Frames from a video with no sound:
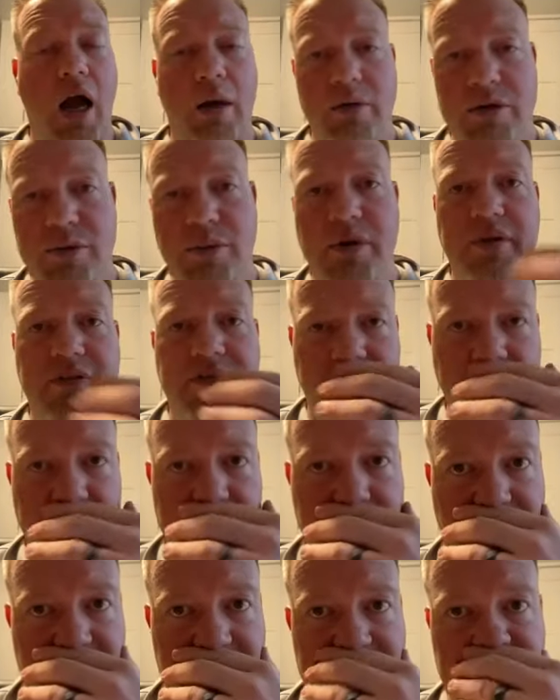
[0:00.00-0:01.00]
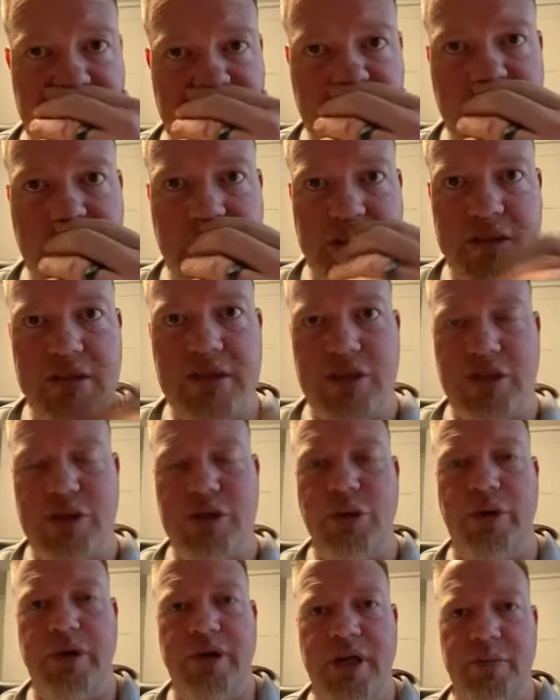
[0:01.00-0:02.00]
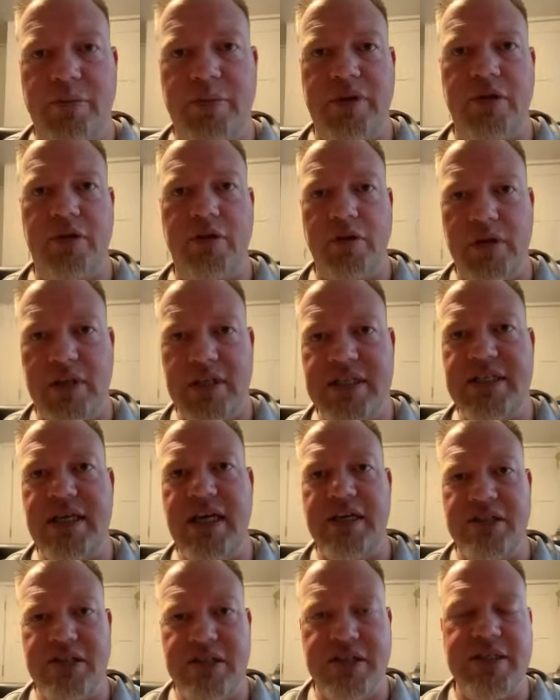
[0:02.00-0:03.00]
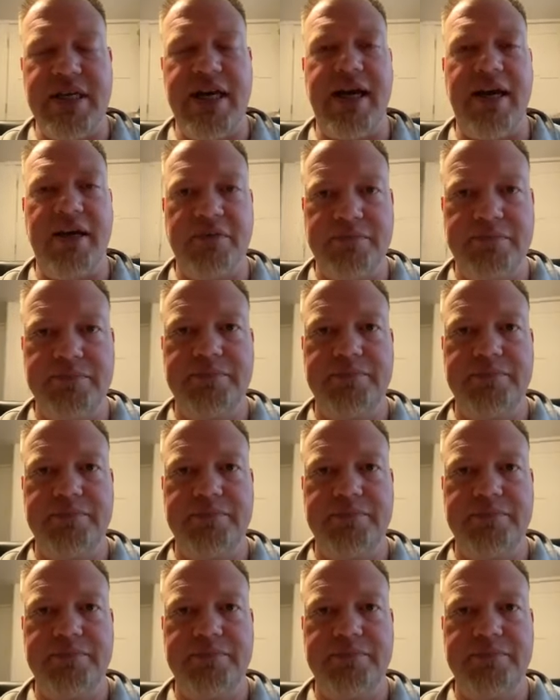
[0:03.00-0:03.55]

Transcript: I was one of the first ones to join up in the early stages. Yeah.